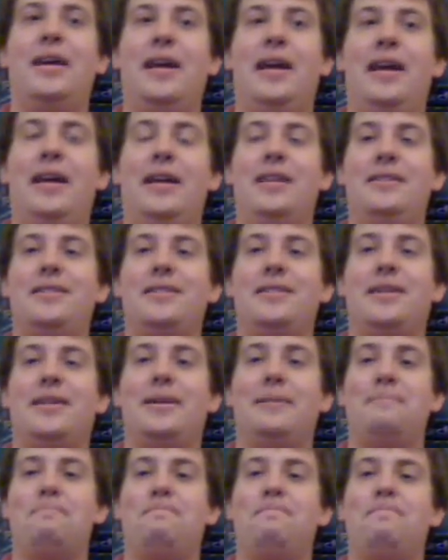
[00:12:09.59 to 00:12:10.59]
And
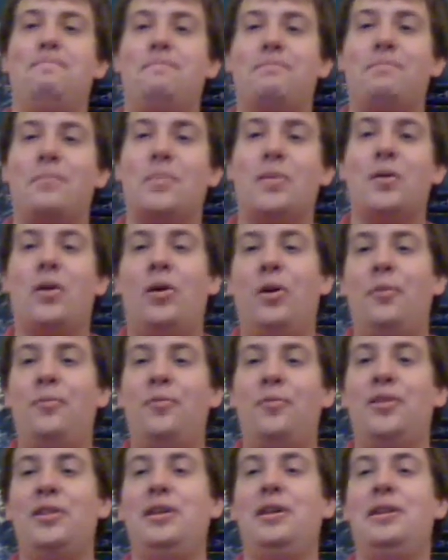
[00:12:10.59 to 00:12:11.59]

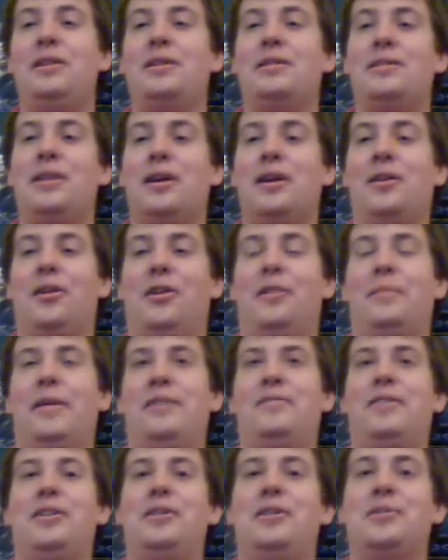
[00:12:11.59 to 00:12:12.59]
hopefully, not all my
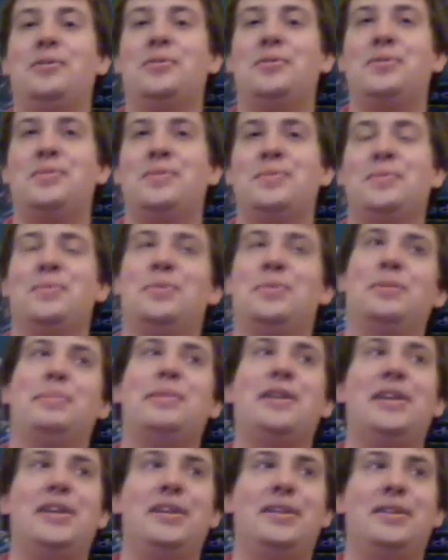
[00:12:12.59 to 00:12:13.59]
videos will
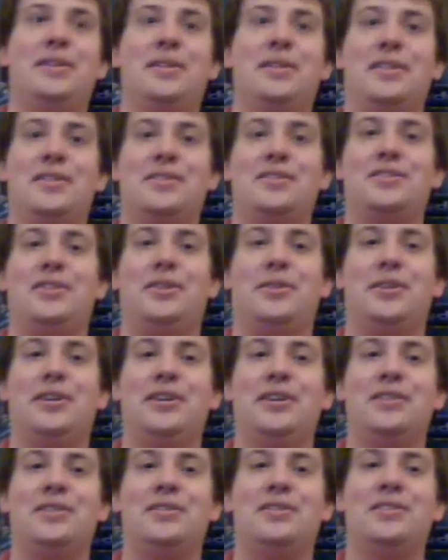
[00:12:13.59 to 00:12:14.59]
be this
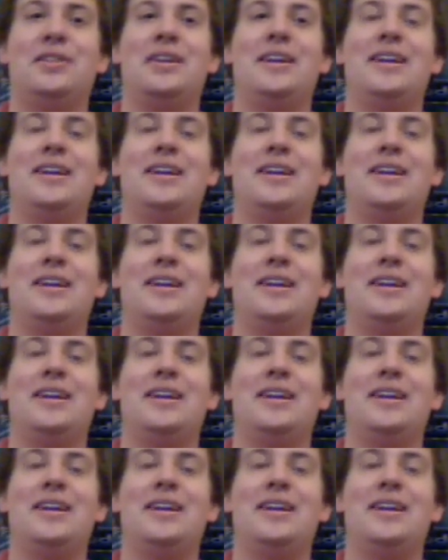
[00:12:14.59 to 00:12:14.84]
serious.